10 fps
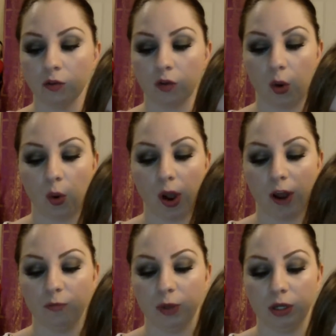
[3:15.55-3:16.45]

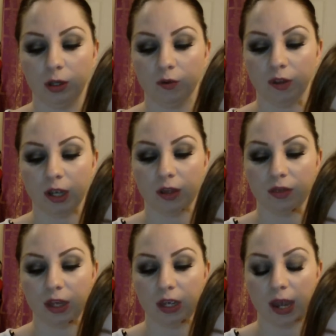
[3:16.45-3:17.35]
So I've been
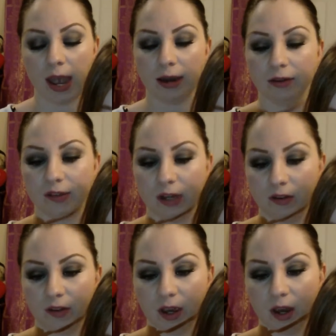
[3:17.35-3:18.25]
using the
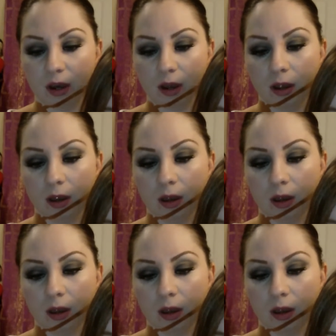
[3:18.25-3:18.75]
Anastasia,